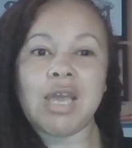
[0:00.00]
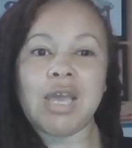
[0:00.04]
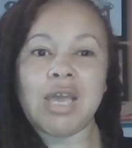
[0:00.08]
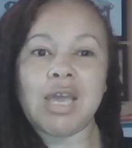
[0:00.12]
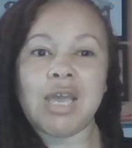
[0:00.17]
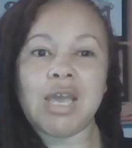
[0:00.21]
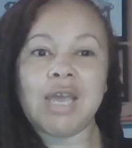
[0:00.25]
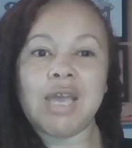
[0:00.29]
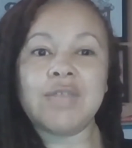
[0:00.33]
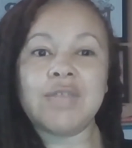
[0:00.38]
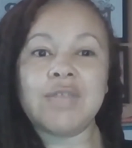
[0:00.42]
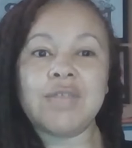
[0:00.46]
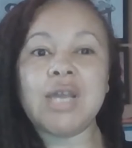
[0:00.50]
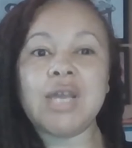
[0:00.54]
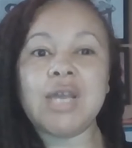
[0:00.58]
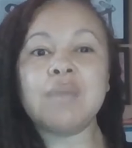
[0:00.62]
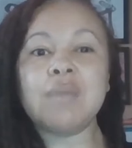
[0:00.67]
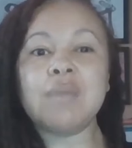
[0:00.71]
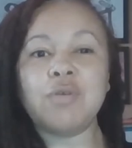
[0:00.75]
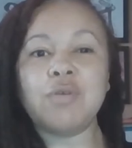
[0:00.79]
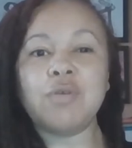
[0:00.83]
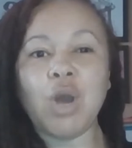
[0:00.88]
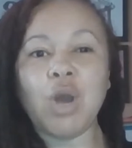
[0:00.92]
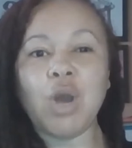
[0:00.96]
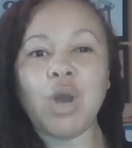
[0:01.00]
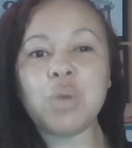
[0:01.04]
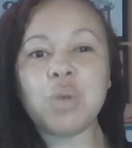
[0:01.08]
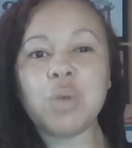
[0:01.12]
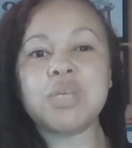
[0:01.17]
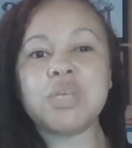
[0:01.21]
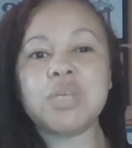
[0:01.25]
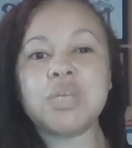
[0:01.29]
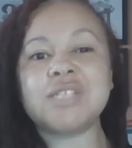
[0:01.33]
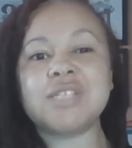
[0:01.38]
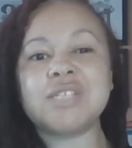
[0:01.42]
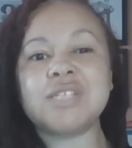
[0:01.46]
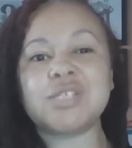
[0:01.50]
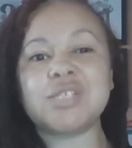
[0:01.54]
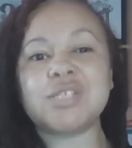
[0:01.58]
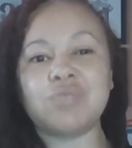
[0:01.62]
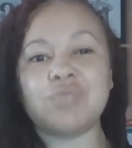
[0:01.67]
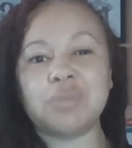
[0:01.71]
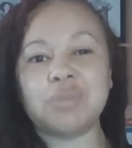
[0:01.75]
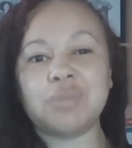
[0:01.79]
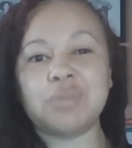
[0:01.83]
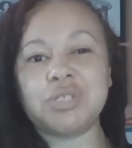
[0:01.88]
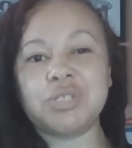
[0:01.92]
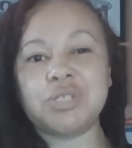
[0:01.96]
In the name of holy
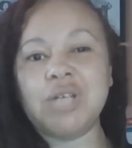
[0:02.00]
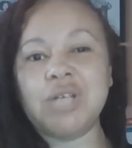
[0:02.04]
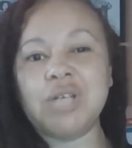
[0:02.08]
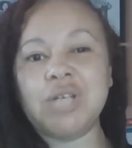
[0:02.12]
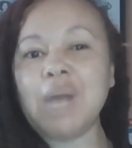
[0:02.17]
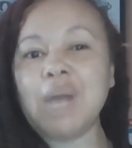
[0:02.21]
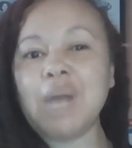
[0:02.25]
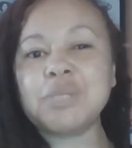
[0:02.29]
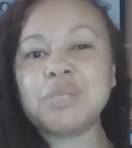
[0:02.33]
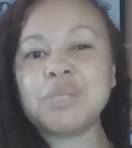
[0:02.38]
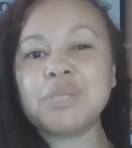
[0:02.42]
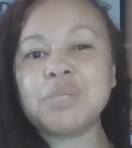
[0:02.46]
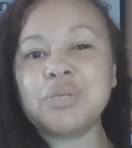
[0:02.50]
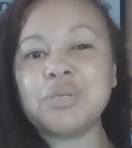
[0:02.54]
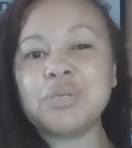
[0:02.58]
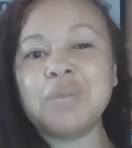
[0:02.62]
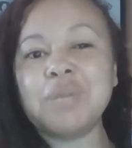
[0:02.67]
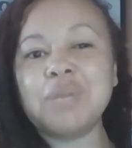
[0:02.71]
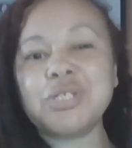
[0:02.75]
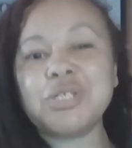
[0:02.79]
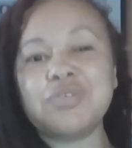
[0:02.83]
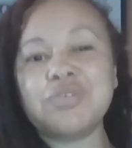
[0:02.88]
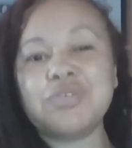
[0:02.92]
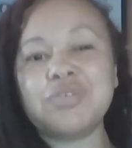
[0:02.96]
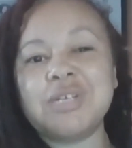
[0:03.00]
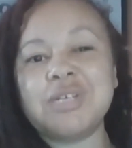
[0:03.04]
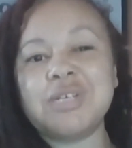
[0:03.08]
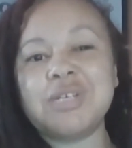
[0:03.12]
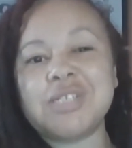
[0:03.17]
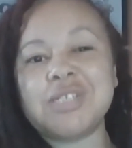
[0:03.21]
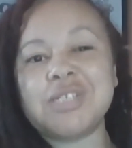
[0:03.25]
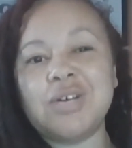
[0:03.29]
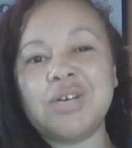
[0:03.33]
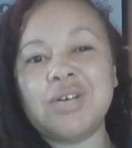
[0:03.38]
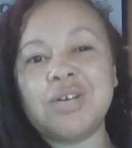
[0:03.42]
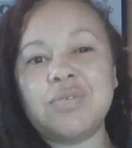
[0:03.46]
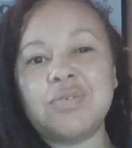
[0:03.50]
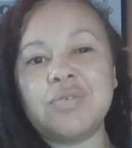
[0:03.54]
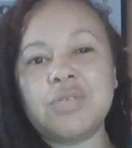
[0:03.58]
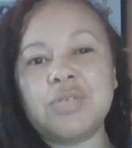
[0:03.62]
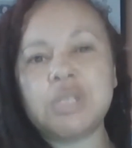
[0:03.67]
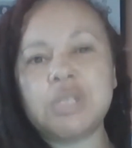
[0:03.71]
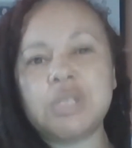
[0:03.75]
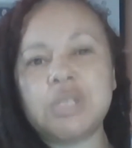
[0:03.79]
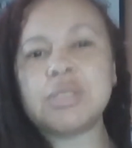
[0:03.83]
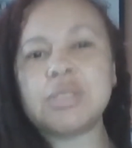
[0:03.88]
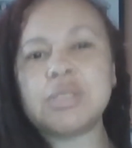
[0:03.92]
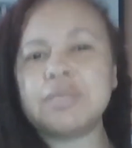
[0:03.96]
disruption, I'm too much of myself
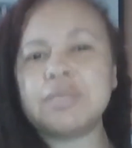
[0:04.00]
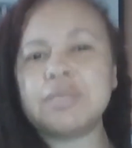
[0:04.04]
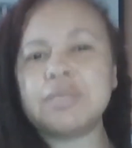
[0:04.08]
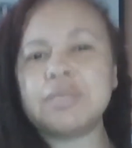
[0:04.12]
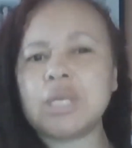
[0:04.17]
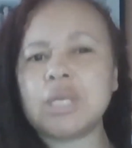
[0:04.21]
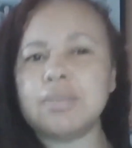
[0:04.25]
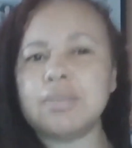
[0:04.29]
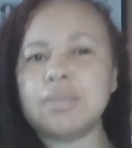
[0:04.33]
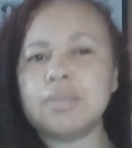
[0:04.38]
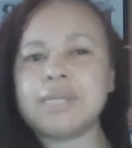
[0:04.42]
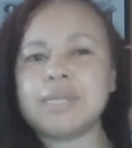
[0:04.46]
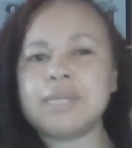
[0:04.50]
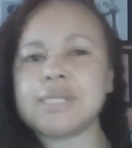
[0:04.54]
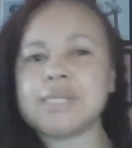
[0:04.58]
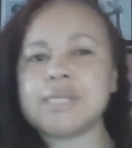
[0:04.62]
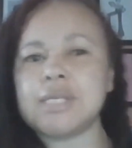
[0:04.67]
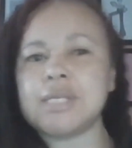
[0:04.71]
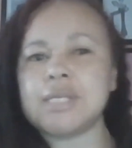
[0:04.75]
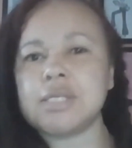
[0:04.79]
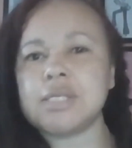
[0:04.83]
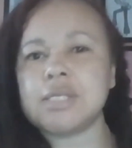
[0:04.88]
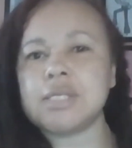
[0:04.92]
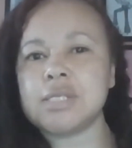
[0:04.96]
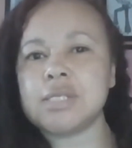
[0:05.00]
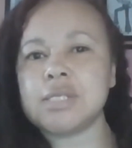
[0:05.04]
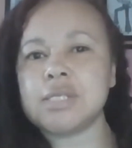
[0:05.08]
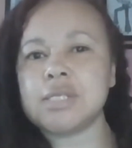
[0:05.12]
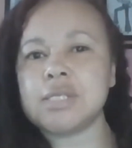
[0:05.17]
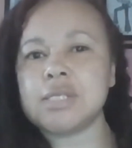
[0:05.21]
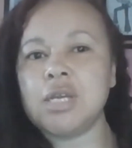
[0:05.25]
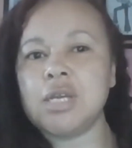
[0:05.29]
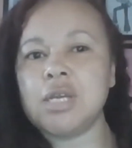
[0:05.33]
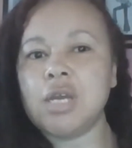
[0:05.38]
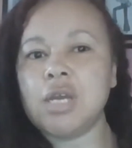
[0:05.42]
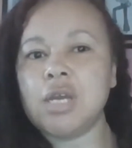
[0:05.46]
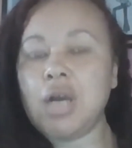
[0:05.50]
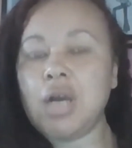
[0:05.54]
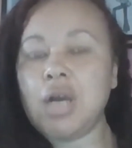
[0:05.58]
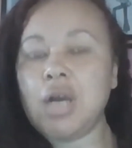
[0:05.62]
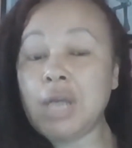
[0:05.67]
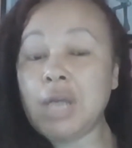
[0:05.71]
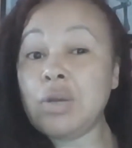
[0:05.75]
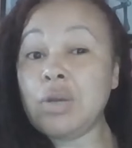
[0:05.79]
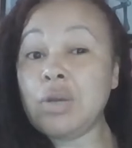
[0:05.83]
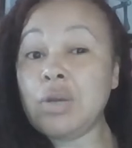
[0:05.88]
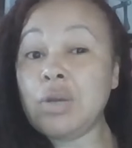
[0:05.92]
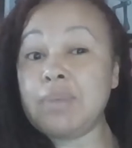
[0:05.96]
to be complicit.
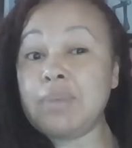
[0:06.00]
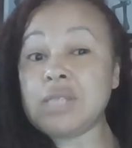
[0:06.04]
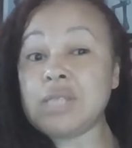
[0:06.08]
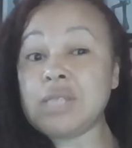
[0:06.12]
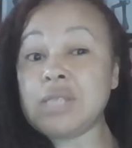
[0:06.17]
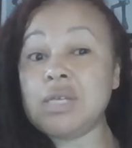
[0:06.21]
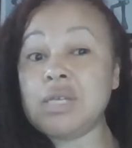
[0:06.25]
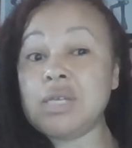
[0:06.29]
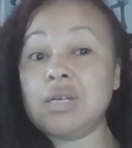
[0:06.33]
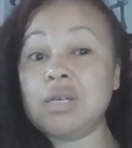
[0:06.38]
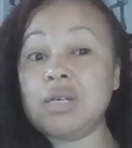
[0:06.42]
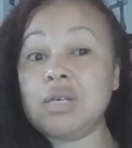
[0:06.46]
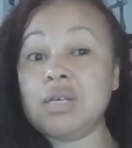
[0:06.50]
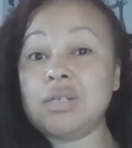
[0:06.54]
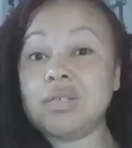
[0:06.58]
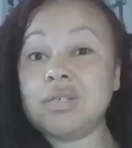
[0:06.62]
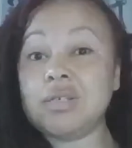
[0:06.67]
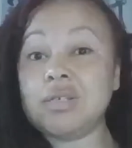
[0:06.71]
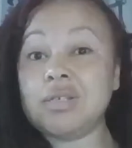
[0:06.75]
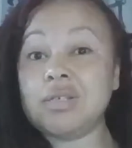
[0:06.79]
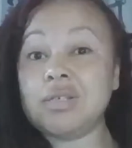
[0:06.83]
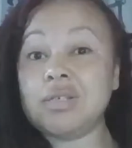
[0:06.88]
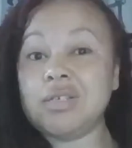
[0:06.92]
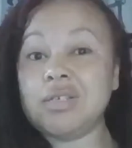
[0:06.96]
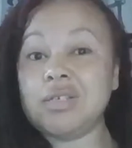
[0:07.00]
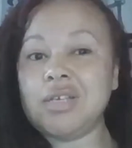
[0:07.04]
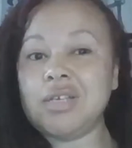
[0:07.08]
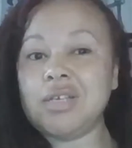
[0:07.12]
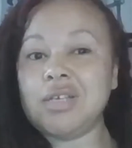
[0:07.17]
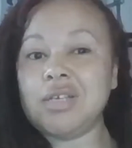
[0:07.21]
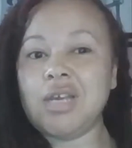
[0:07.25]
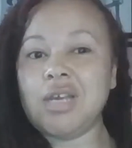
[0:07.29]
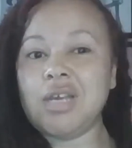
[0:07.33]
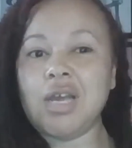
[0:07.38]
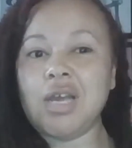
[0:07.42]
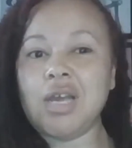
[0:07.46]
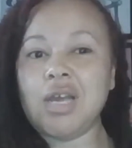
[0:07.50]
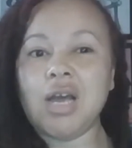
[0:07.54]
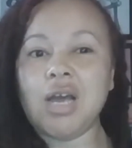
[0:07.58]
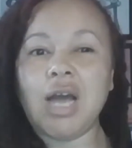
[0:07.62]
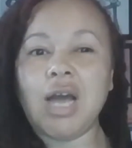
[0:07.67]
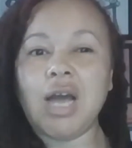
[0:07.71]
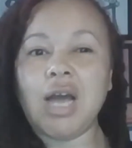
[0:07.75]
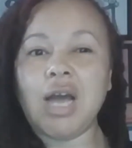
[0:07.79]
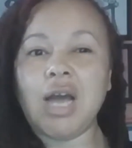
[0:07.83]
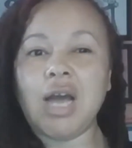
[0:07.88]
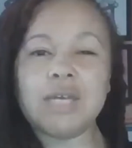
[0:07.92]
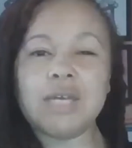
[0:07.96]
I know better.
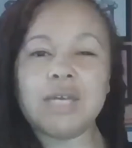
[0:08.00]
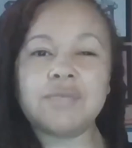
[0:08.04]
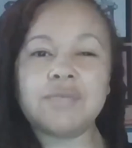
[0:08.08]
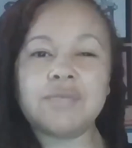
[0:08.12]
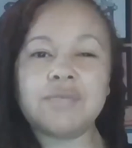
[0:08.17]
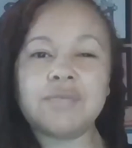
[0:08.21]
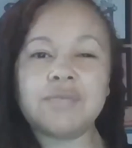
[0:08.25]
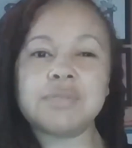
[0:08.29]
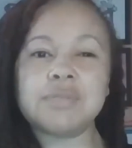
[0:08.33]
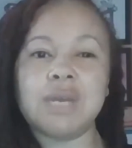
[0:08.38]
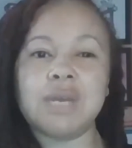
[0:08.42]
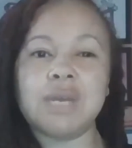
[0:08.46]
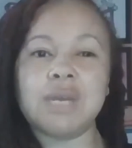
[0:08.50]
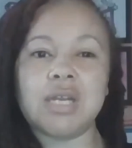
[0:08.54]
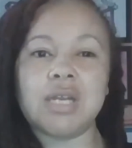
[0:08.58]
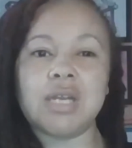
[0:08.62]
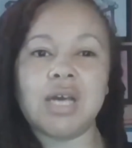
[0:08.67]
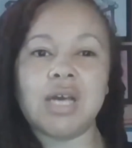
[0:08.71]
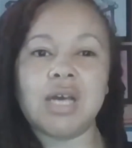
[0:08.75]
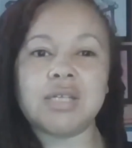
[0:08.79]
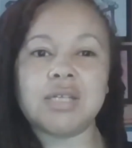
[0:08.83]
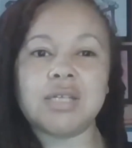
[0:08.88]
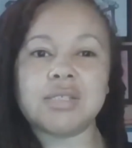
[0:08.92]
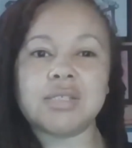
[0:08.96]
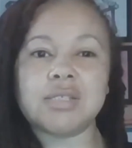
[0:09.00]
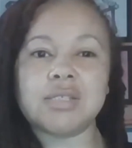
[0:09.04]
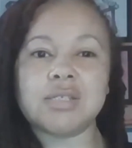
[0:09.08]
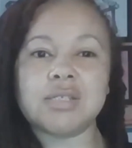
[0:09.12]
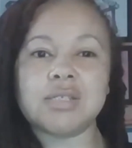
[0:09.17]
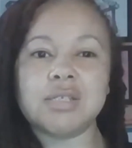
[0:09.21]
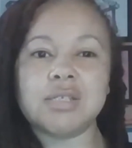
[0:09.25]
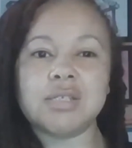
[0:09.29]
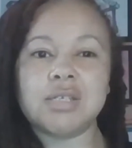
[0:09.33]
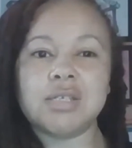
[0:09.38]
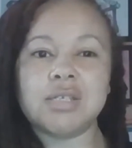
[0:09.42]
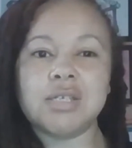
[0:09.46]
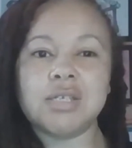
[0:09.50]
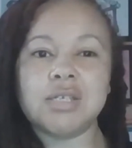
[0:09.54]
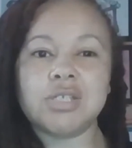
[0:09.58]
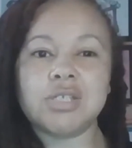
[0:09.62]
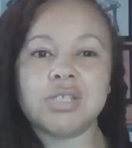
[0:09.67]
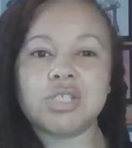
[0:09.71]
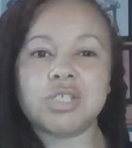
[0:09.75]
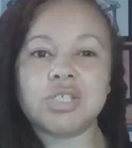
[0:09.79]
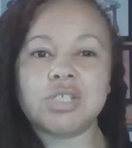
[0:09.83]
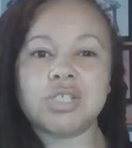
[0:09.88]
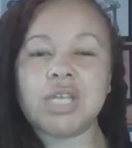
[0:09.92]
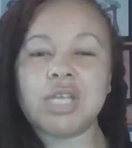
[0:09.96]
I lift my light,
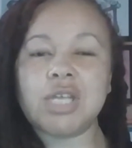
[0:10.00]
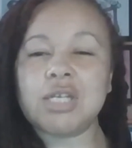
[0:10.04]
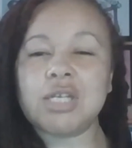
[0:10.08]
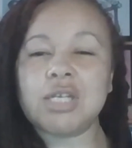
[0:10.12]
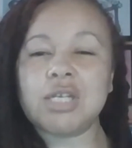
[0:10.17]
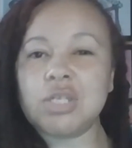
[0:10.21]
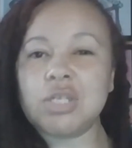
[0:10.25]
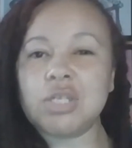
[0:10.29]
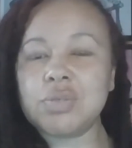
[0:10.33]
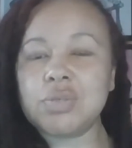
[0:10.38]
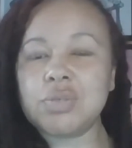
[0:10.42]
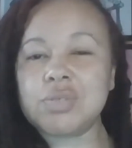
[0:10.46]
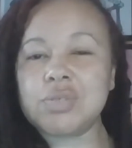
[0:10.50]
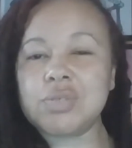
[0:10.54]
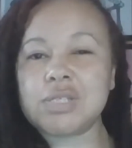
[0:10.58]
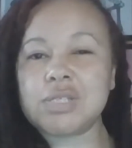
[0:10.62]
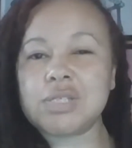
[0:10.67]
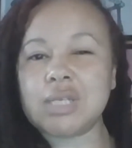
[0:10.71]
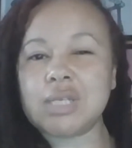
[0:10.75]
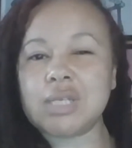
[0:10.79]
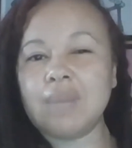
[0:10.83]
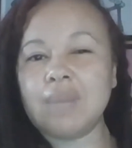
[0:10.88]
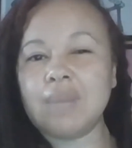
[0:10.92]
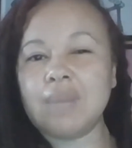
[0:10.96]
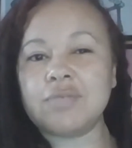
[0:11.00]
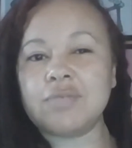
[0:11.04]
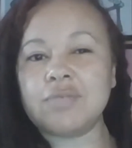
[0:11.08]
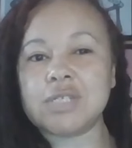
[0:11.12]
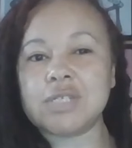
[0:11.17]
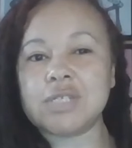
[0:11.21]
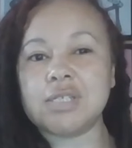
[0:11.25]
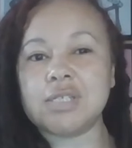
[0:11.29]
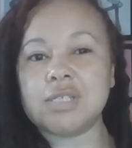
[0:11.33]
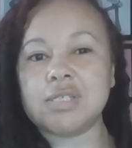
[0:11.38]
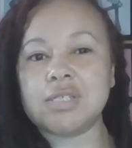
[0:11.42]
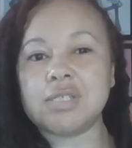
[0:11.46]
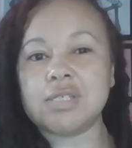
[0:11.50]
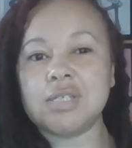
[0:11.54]
shake loose the comforted,